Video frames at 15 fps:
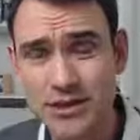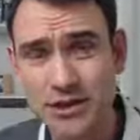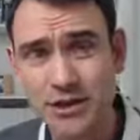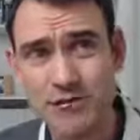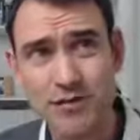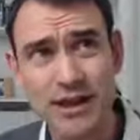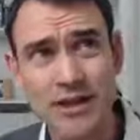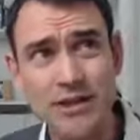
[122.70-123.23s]
you
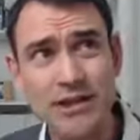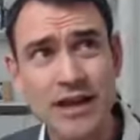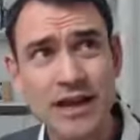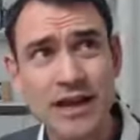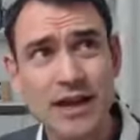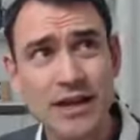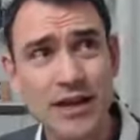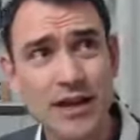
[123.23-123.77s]
can arrange,
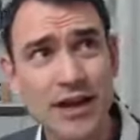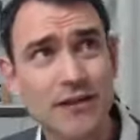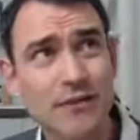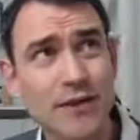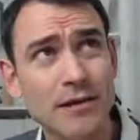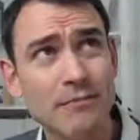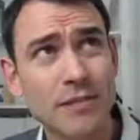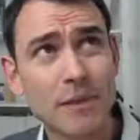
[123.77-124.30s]
you can have
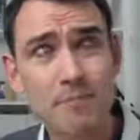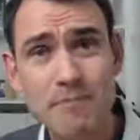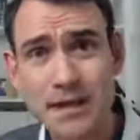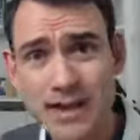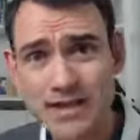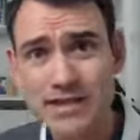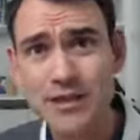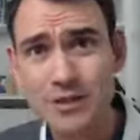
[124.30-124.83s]

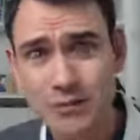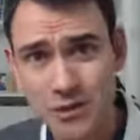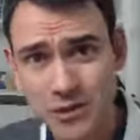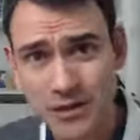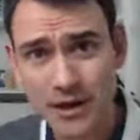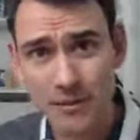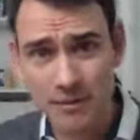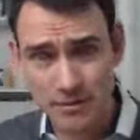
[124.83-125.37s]
meetings
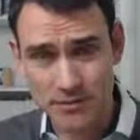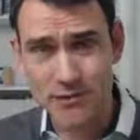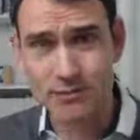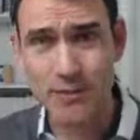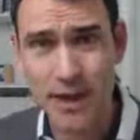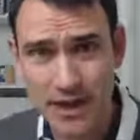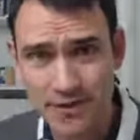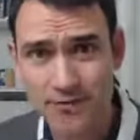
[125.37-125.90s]
which get people to
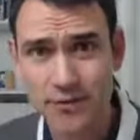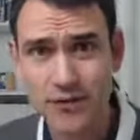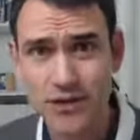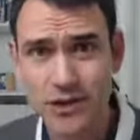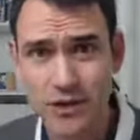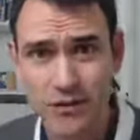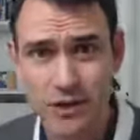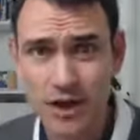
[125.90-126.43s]
pay for.
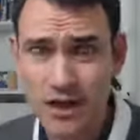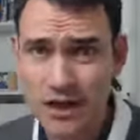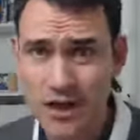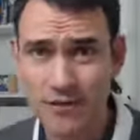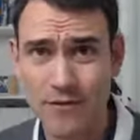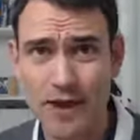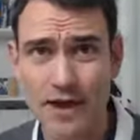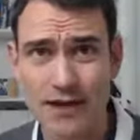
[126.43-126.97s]
So
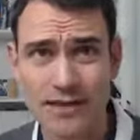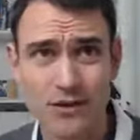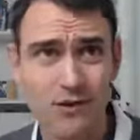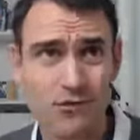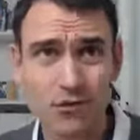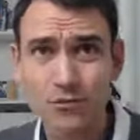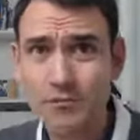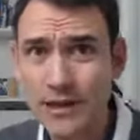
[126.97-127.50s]
if you had
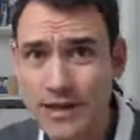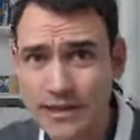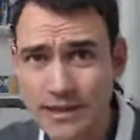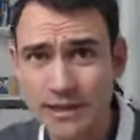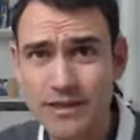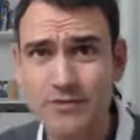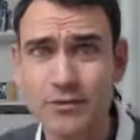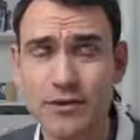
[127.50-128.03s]
group
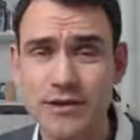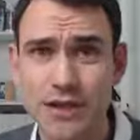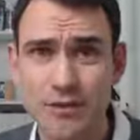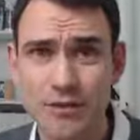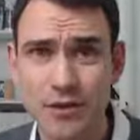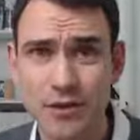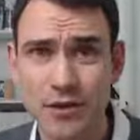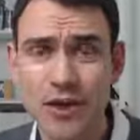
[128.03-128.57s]
meetings, for
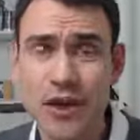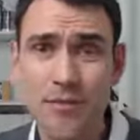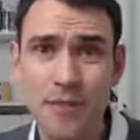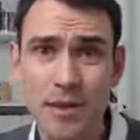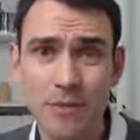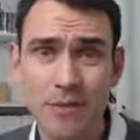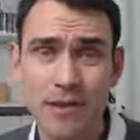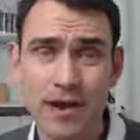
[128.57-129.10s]
example,
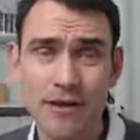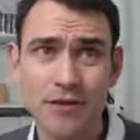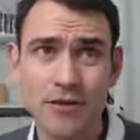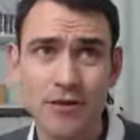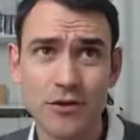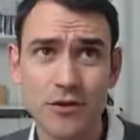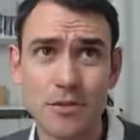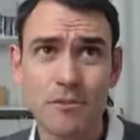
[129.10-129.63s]
people would have
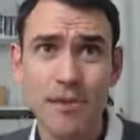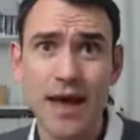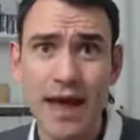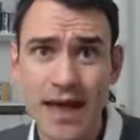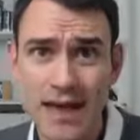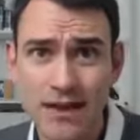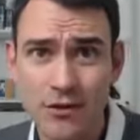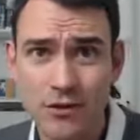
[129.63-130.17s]
to
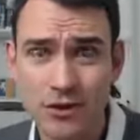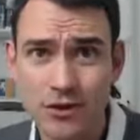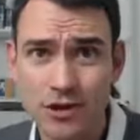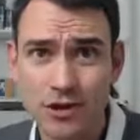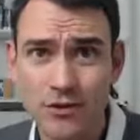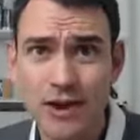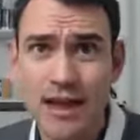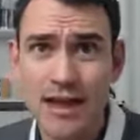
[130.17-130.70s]
pay in order
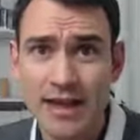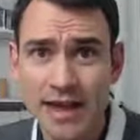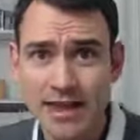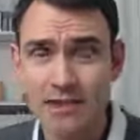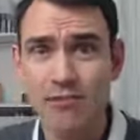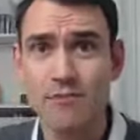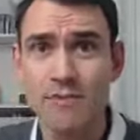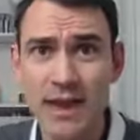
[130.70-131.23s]
to get
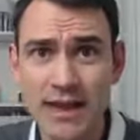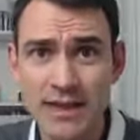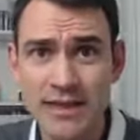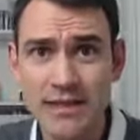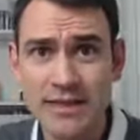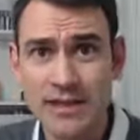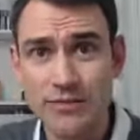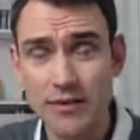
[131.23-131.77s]
the
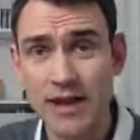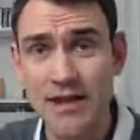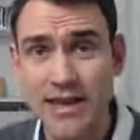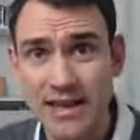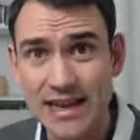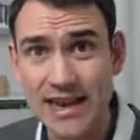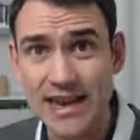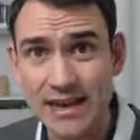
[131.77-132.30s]
reminders, therefore get the
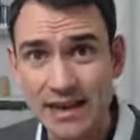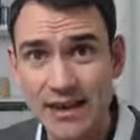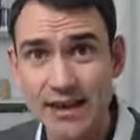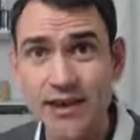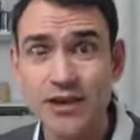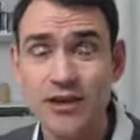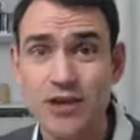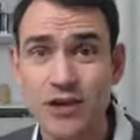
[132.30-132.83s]
link.
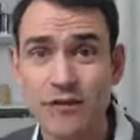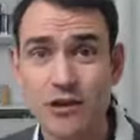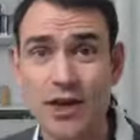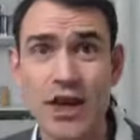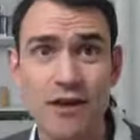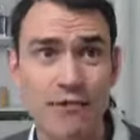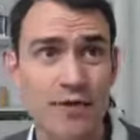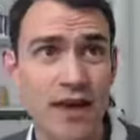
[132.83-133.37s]
So if you
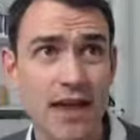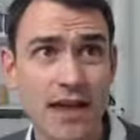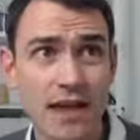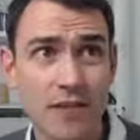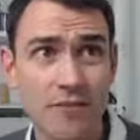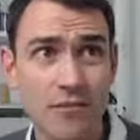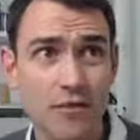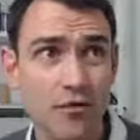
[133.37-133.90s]
have a
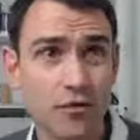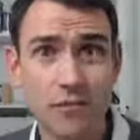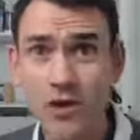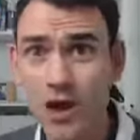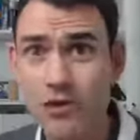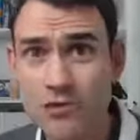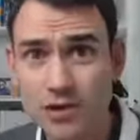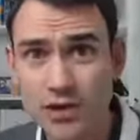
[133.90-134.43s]
group
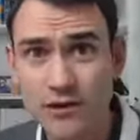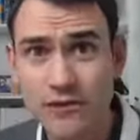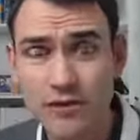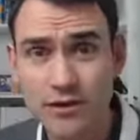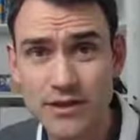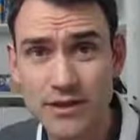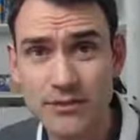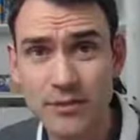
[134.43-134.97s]
coaching, for
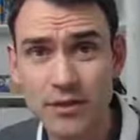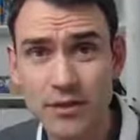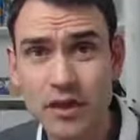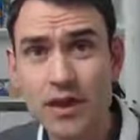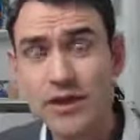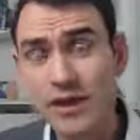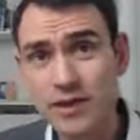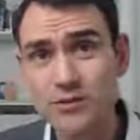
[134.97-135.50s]
example,
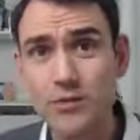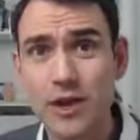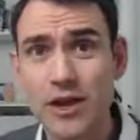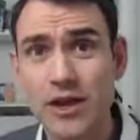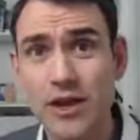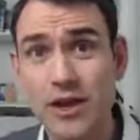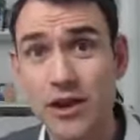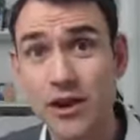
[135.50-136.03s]
that's where
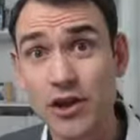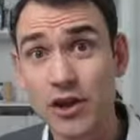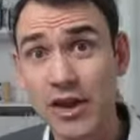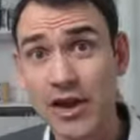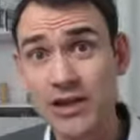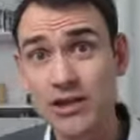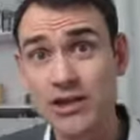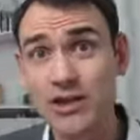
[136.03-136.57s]
you can
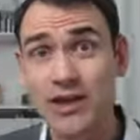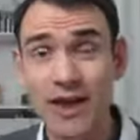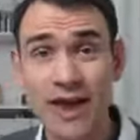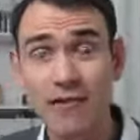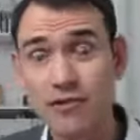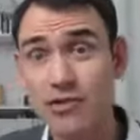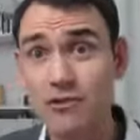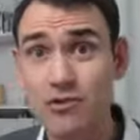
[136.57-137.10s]
actually
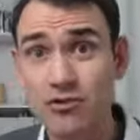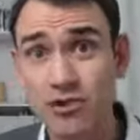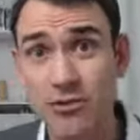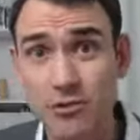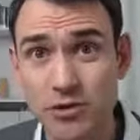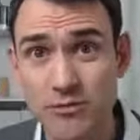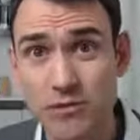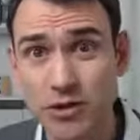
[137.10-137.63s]
have a
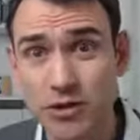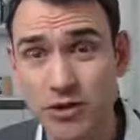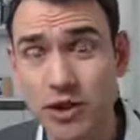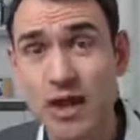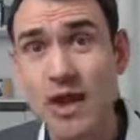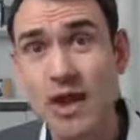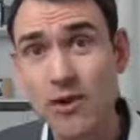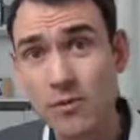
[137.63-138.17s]
subscription model
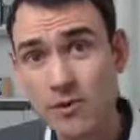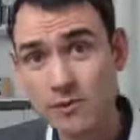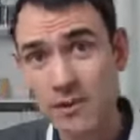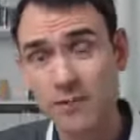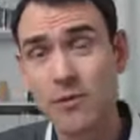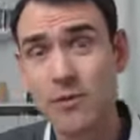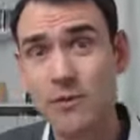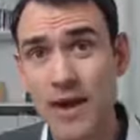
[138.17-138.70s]
in which
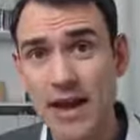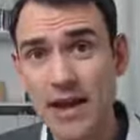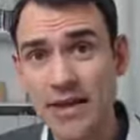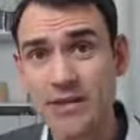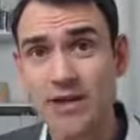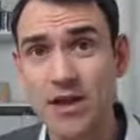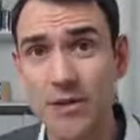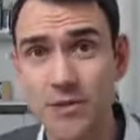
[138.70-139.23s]
people pay
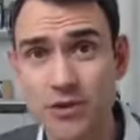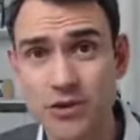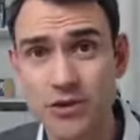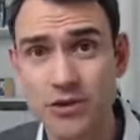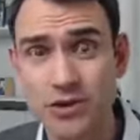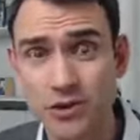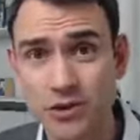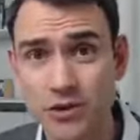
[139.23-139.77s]
to come onto
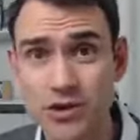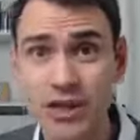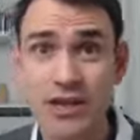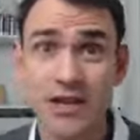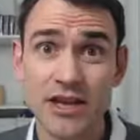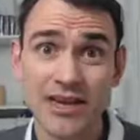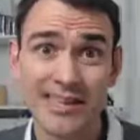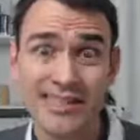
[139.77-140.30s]
your calls.
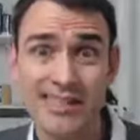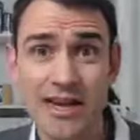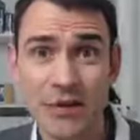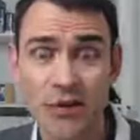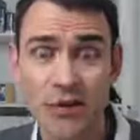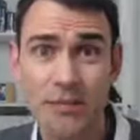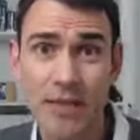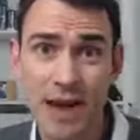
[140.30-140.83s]
You can set
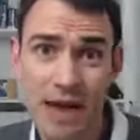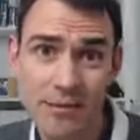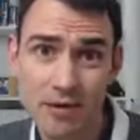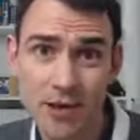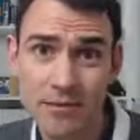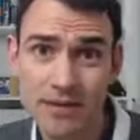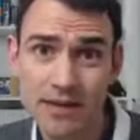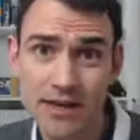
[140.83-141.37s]
all the
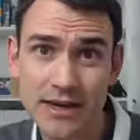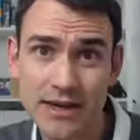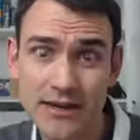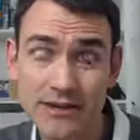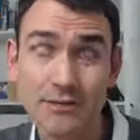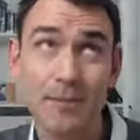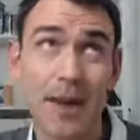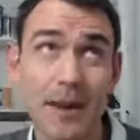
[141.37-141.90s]
payment
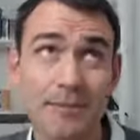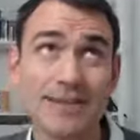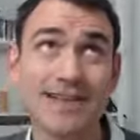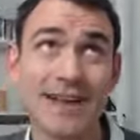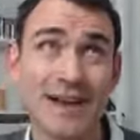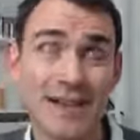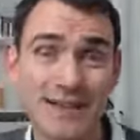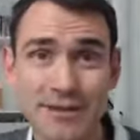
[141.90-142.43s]

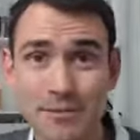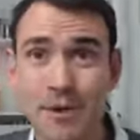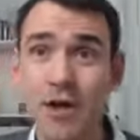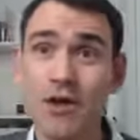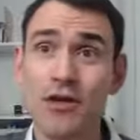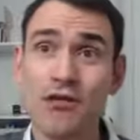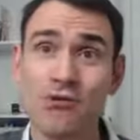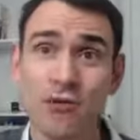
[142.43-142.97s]
side of things up
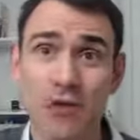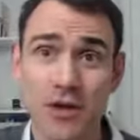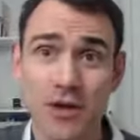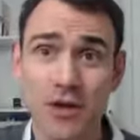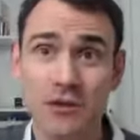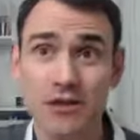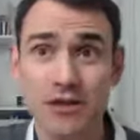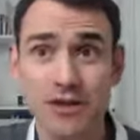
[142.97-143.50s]
through
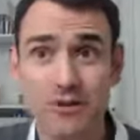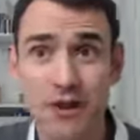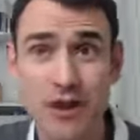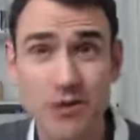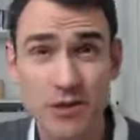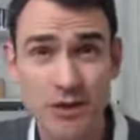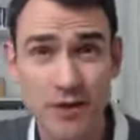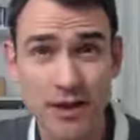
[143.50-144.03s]
Acuity as well,
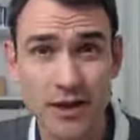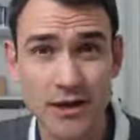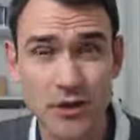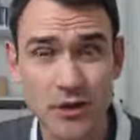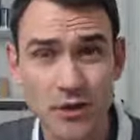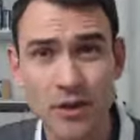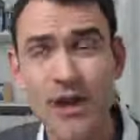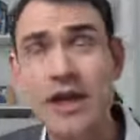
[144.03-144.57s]
which is quite
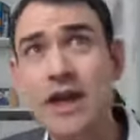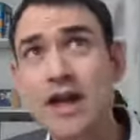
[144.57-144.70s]
cool.